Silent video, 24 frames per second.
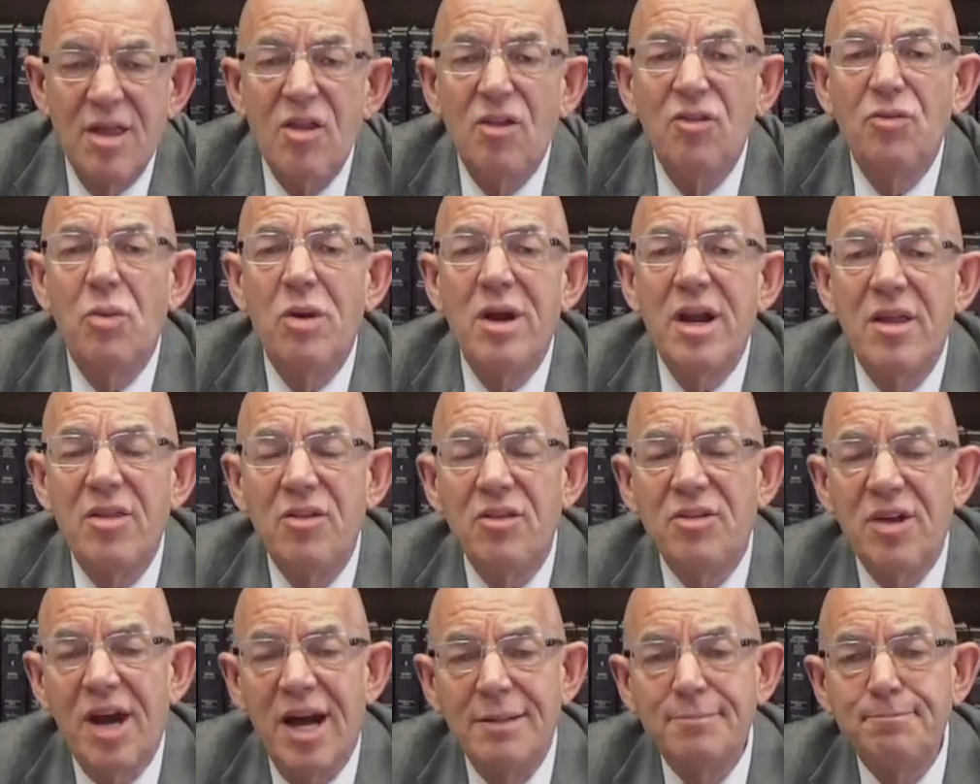There's one
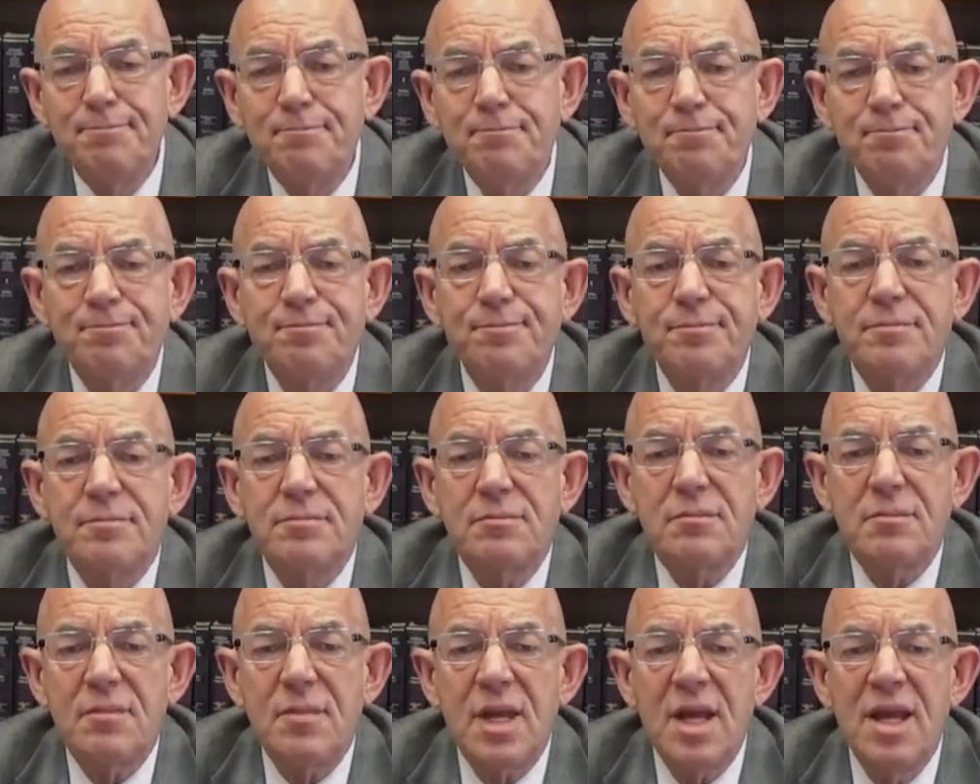other time,
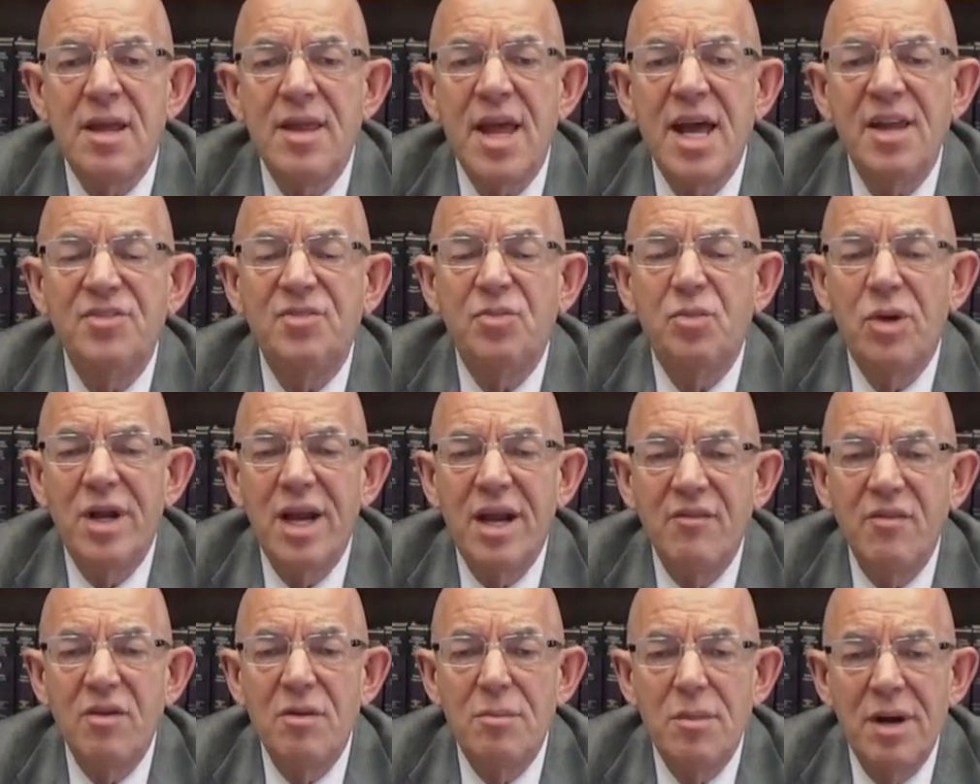and that's
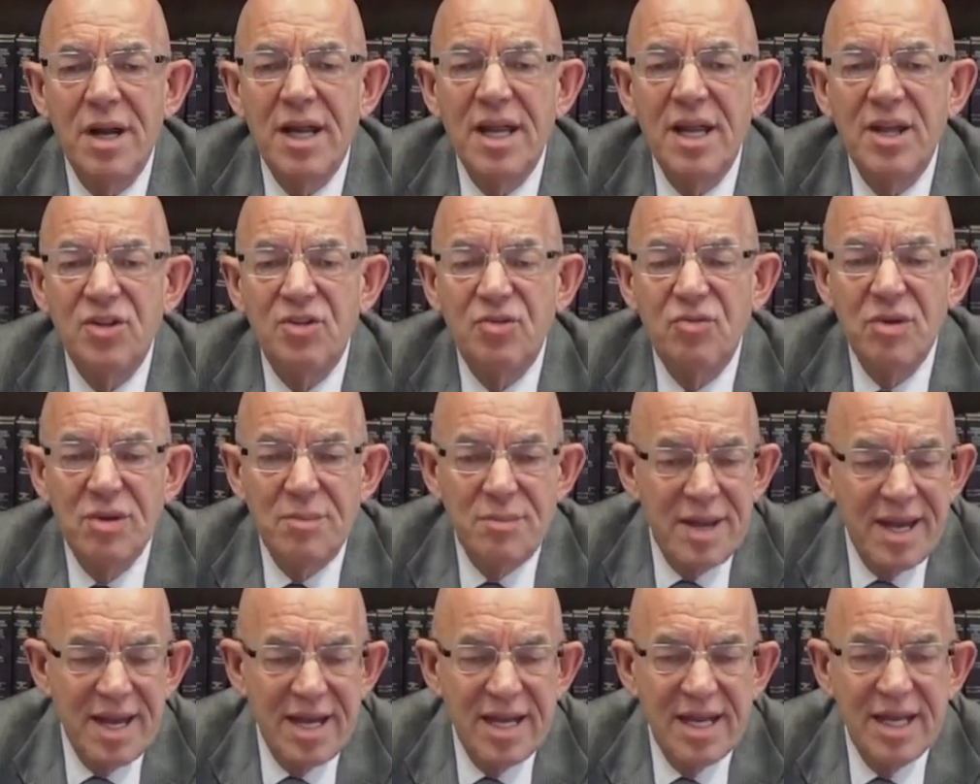whatever money is
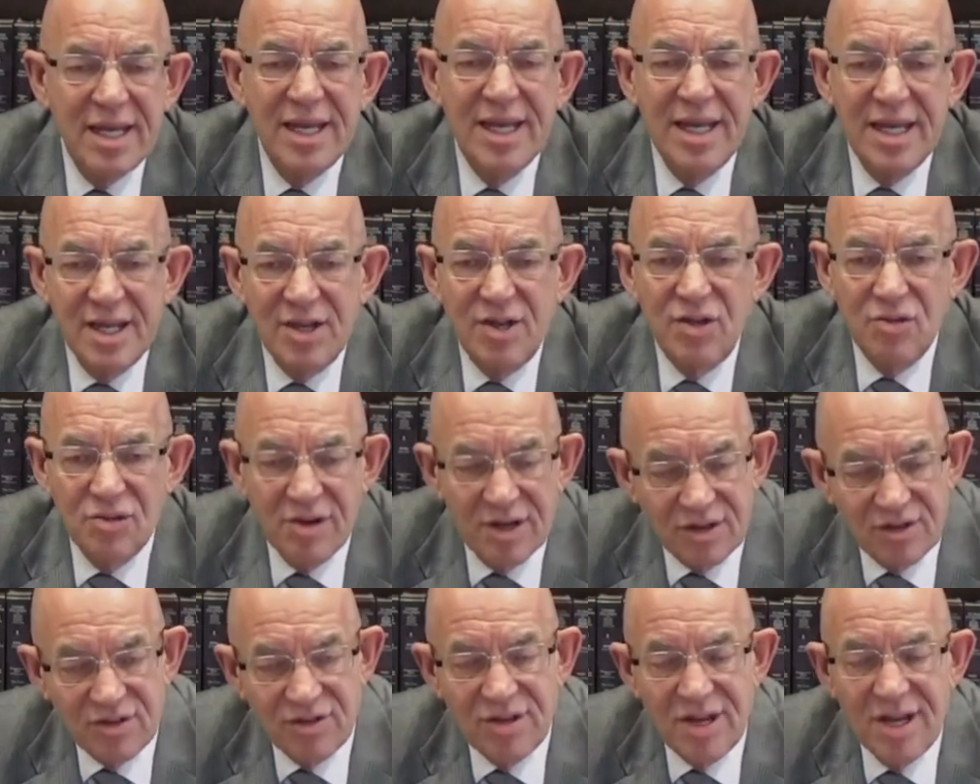remaining in
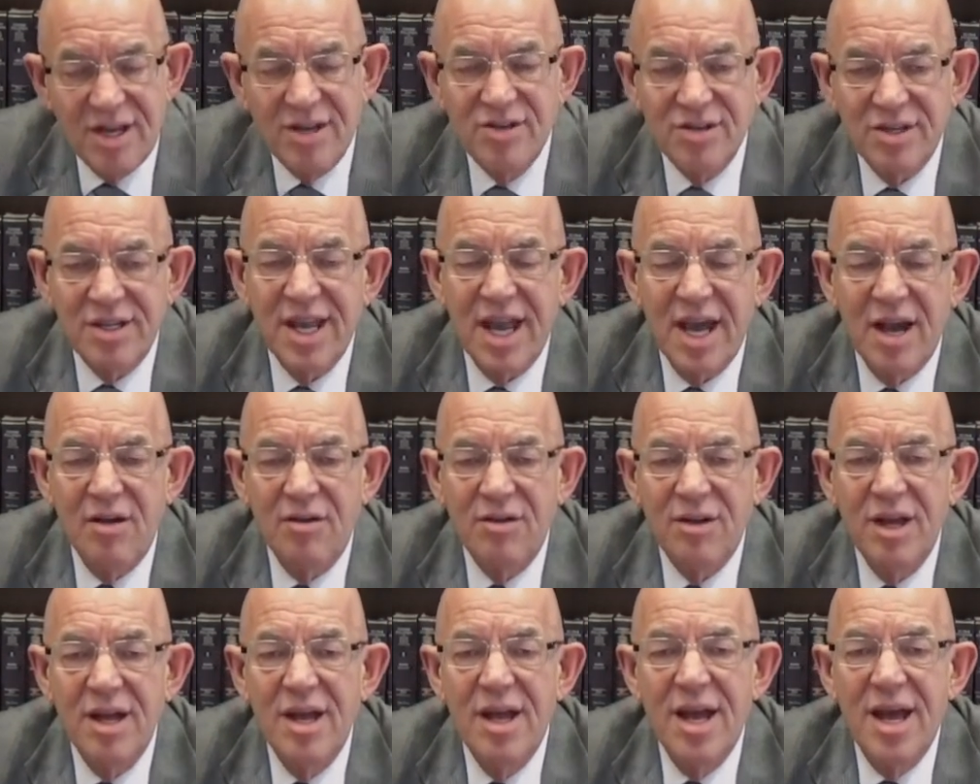your exchange
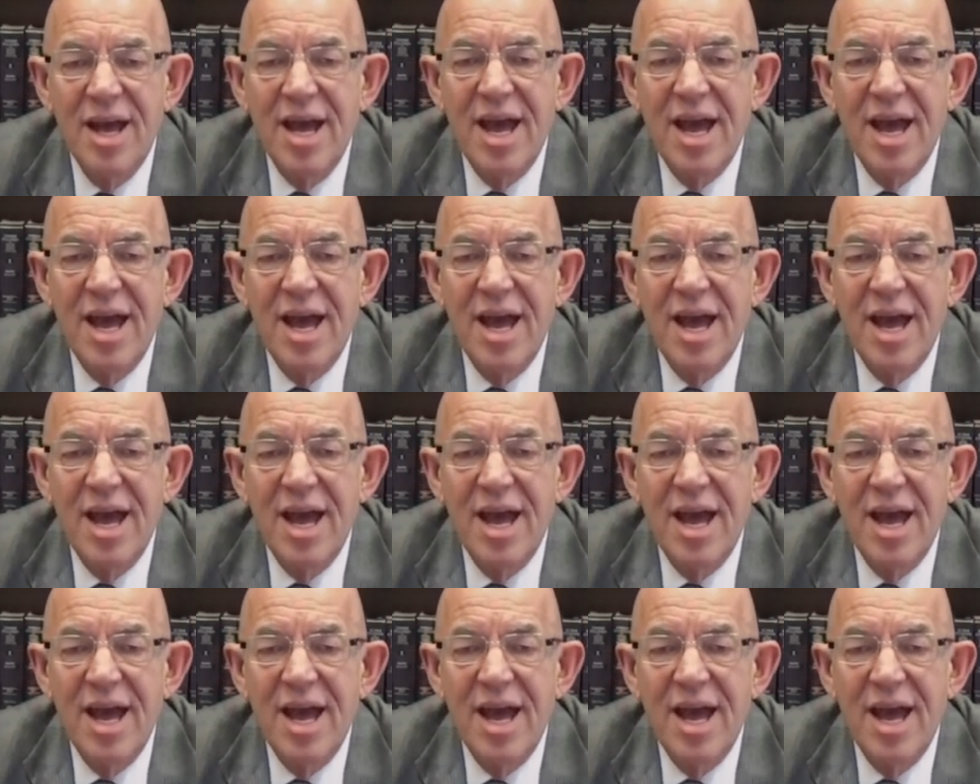account